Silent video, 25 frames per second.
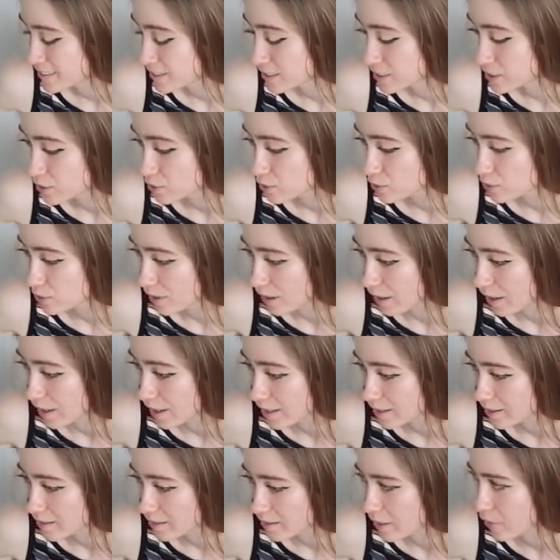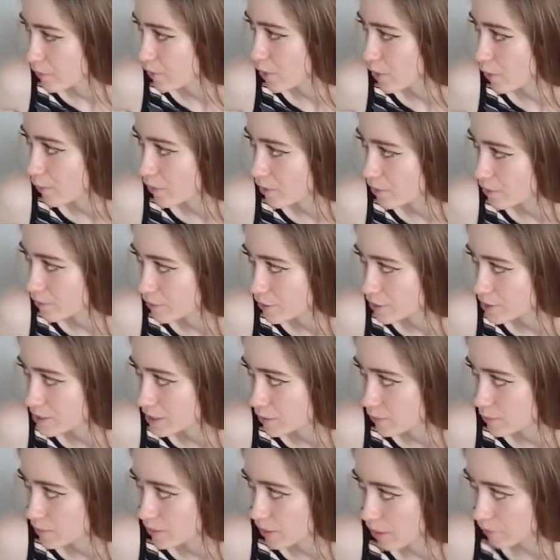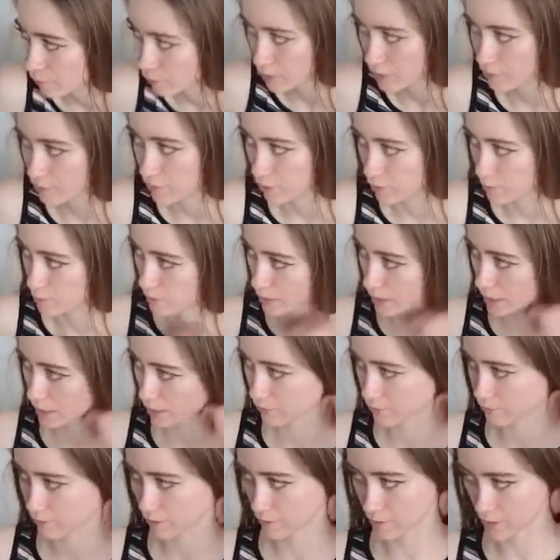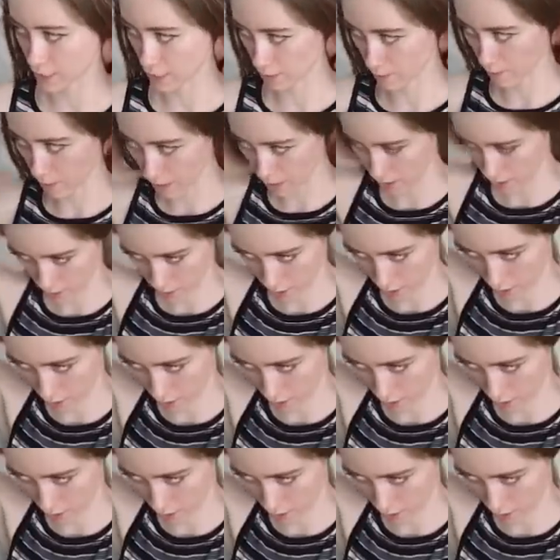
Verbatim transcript: did you cry? Oh no, the first thing we, I've only filmed like 15 minutes of